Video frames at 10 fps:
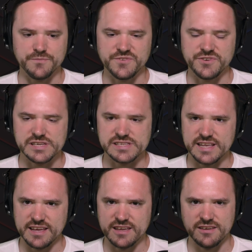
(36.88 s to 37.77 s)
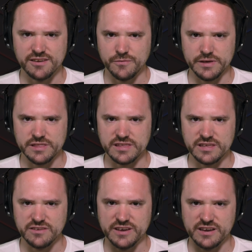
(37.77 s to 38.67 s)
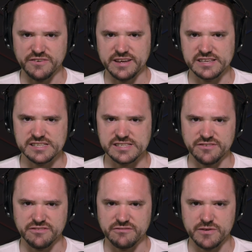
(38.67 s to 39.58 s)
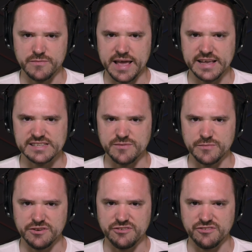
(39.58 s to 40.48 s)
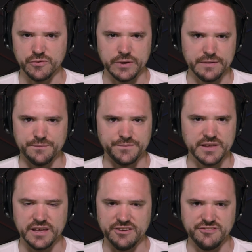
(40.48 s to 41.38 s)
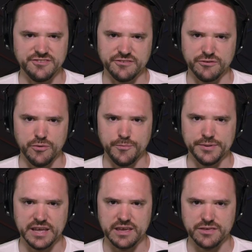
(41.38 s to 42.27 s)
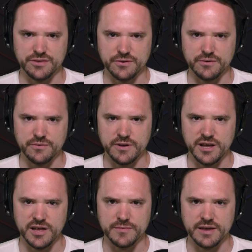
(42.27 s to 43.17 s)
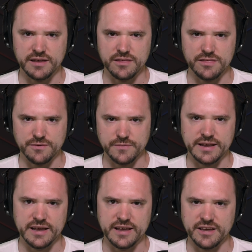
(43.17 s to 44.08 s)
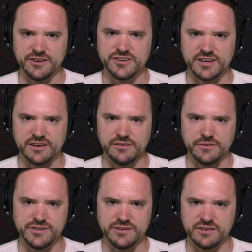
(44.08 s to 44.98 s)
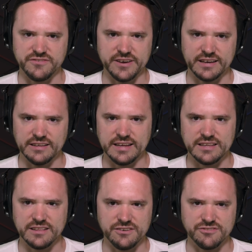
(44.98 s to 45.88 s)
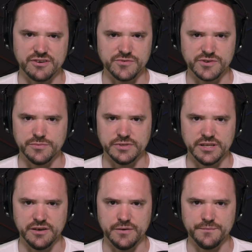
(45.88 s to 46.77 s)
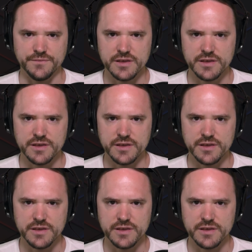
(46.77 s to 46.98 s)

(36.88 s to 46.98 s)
Just like with the Final Fantasy VII remakes, I've been just doing a general playthrough on my The Riaya channel, which you can find linked in the description below.